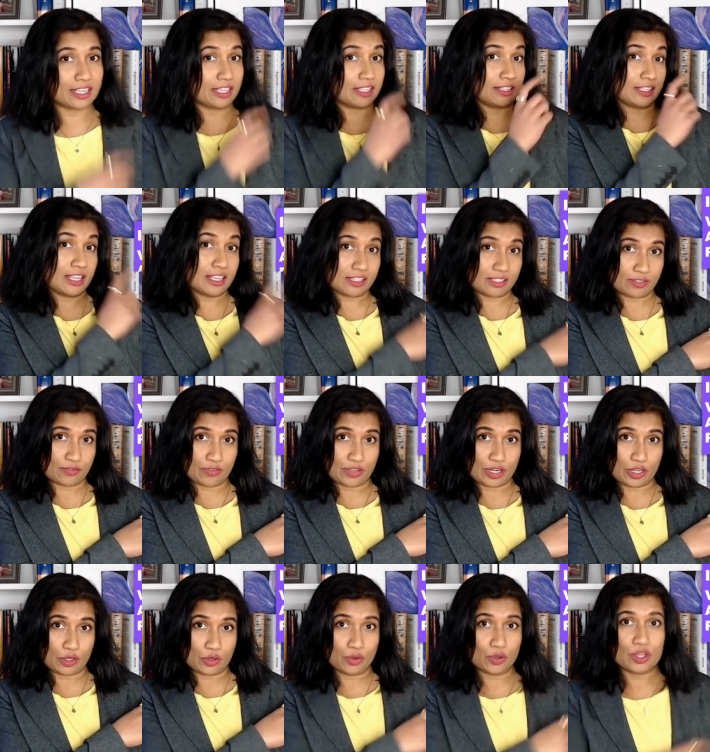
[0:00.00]
in this
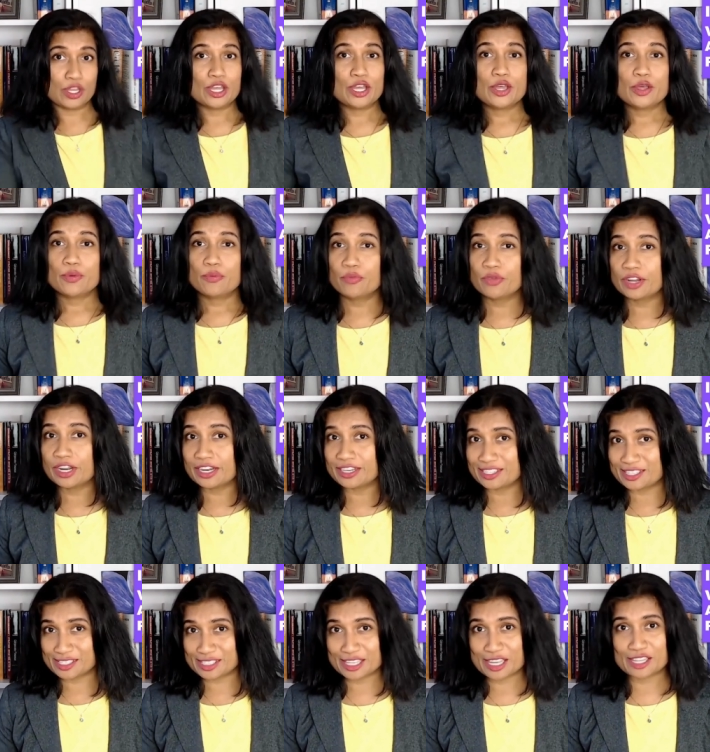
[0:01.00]
video where I
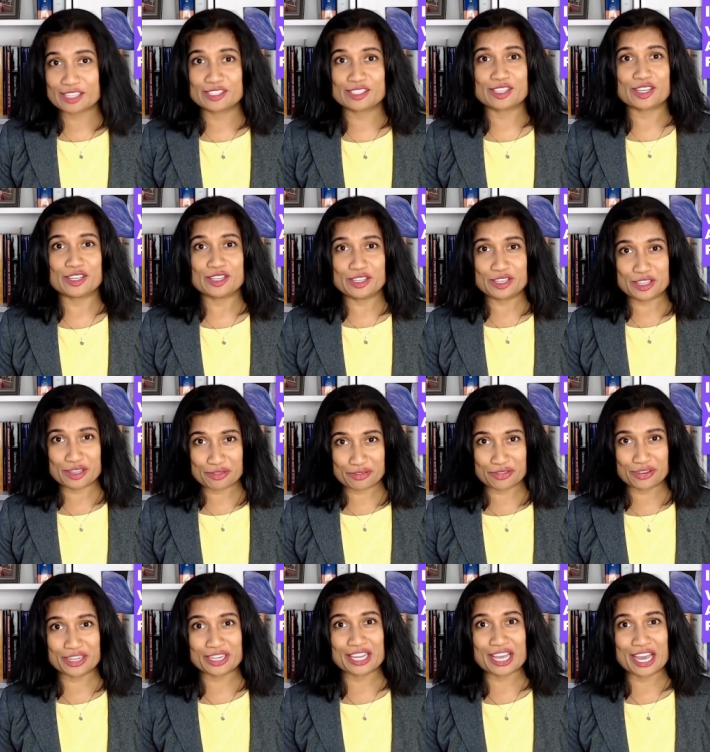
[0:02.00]
discussed
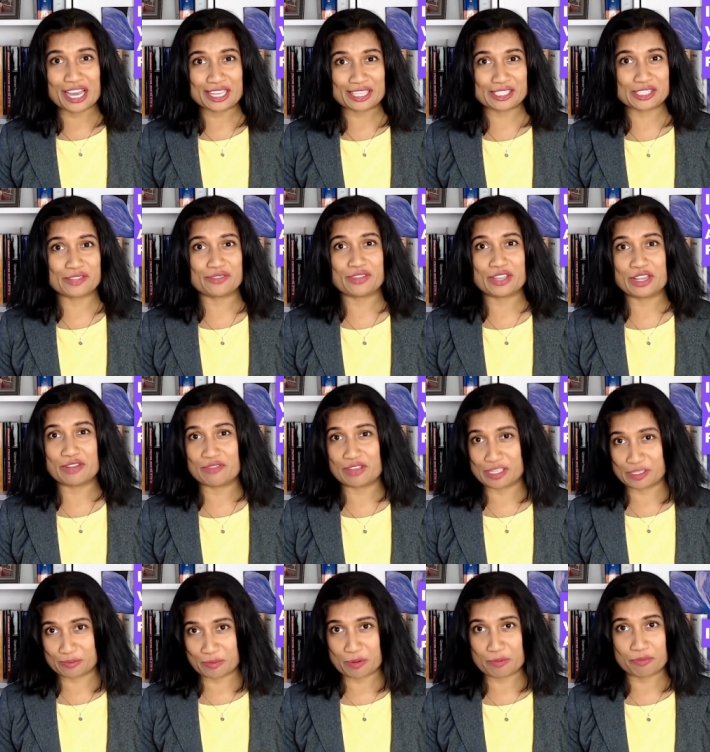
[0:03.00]
different kinds of
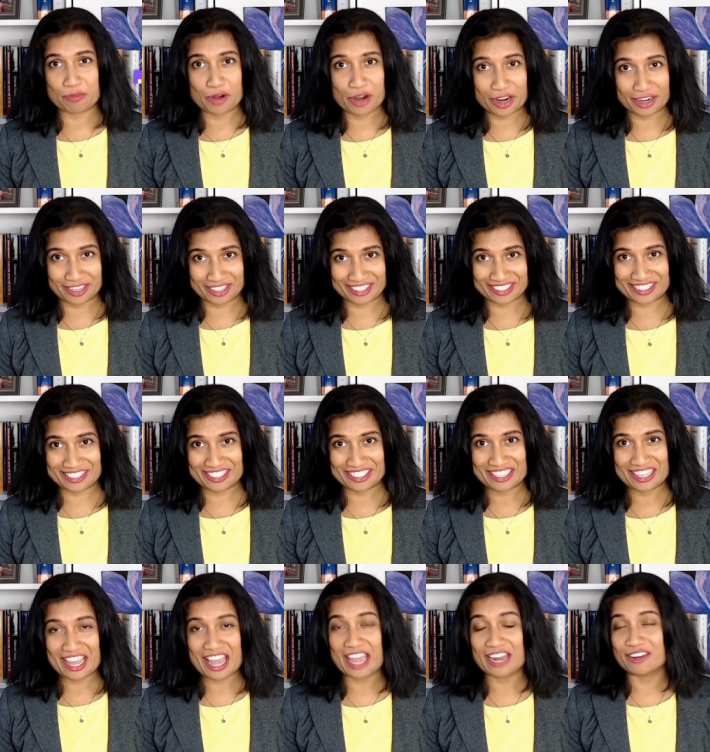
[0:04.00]
investment products
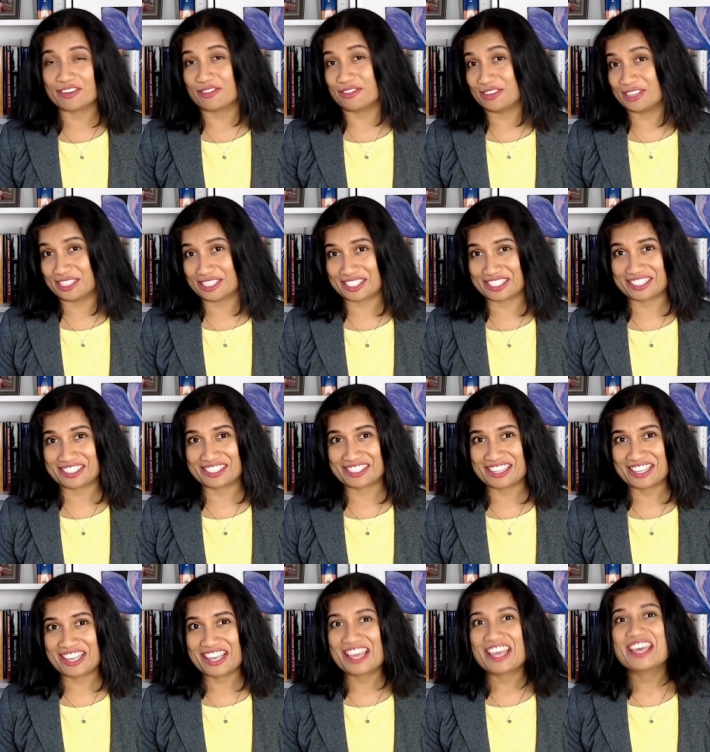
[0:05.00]
and risks.
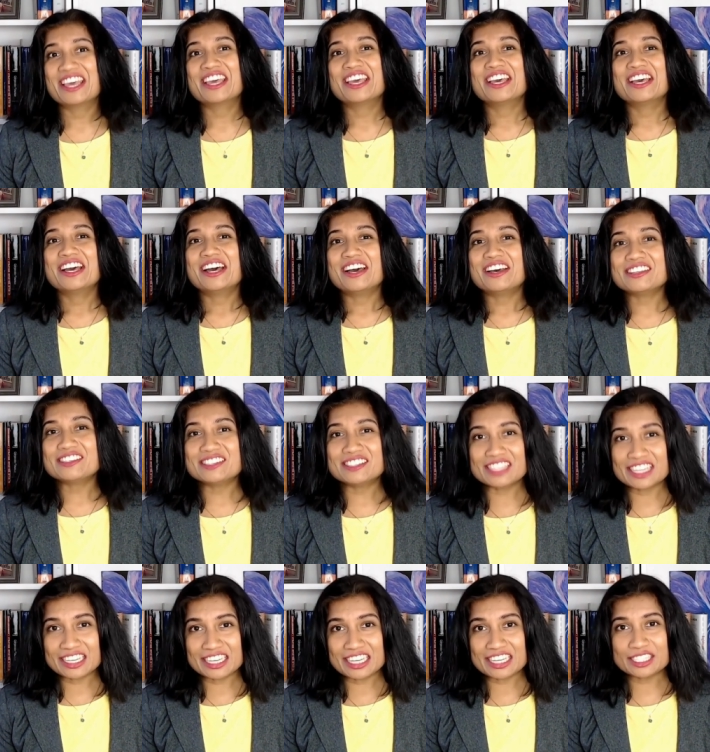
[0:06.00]
A
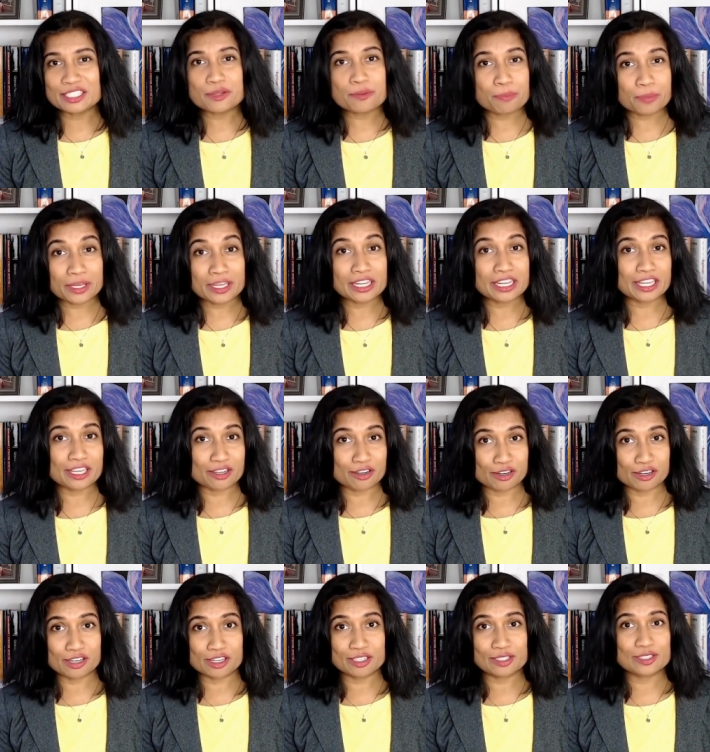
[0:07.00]
CD typically
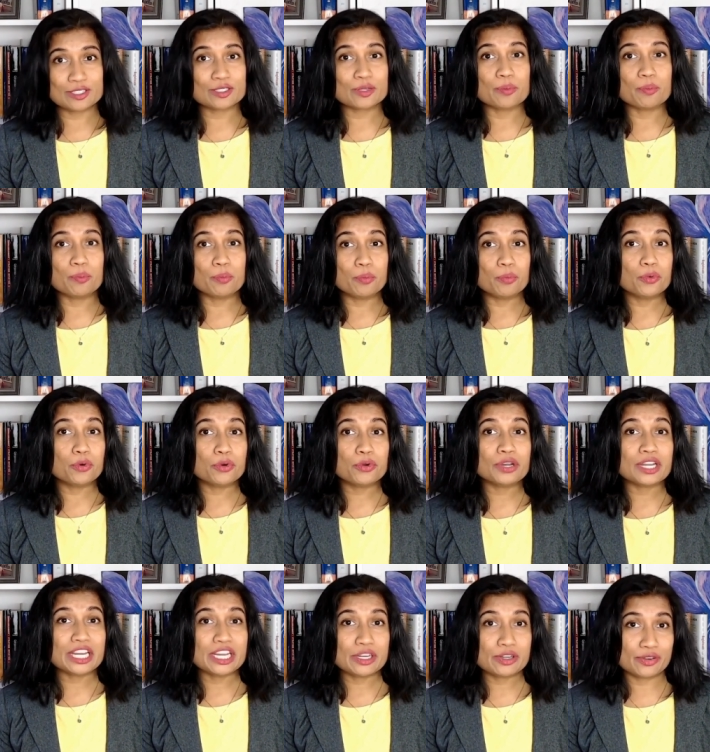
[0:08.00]
earns more
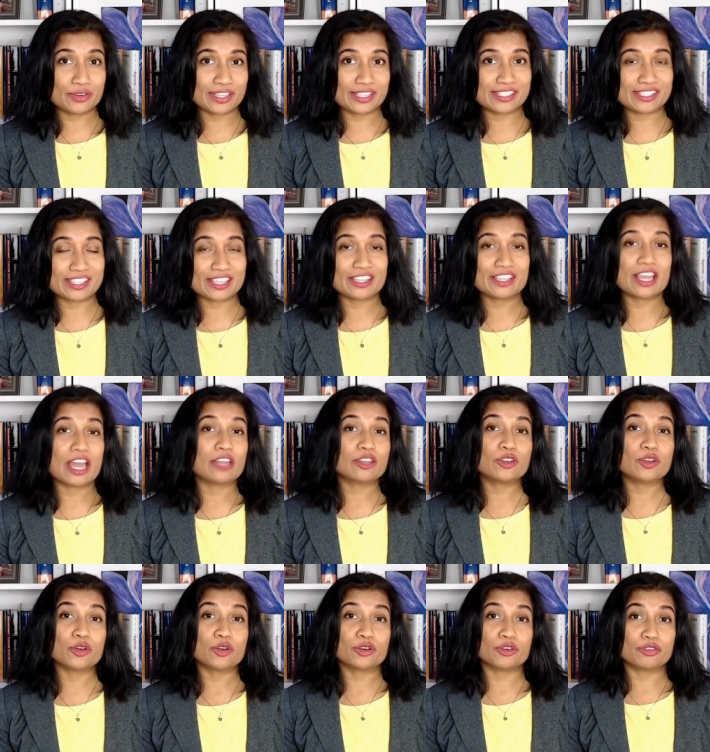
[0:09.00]
interest
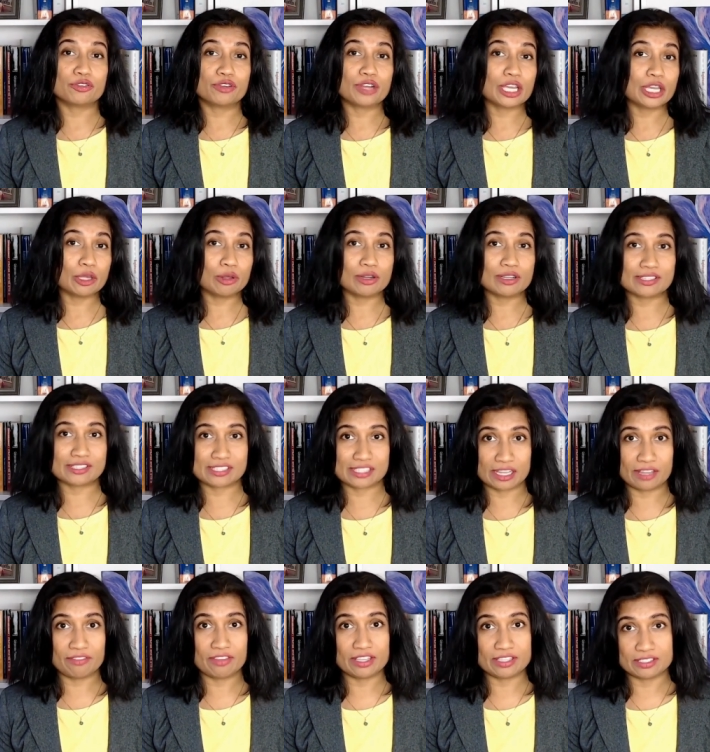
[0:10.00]
than your regular
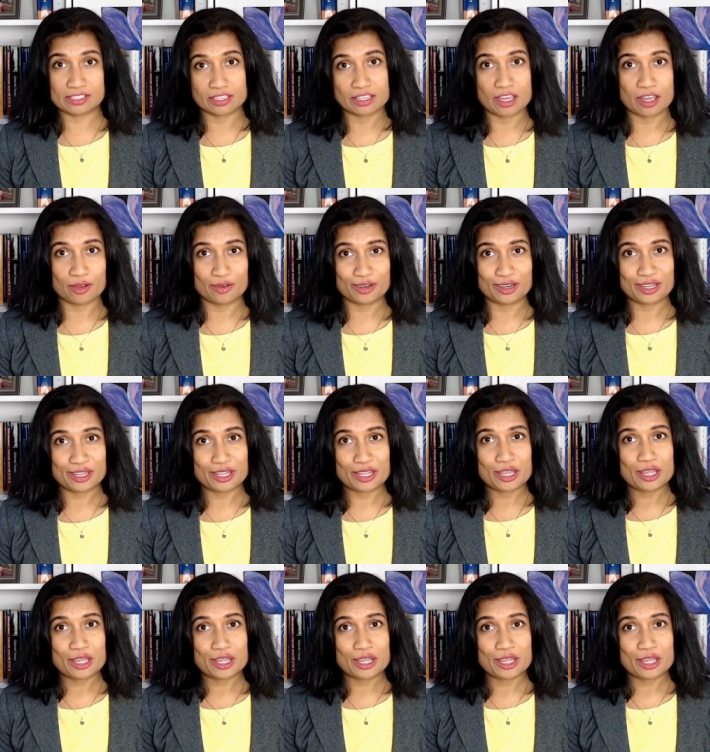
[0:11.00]
savings account.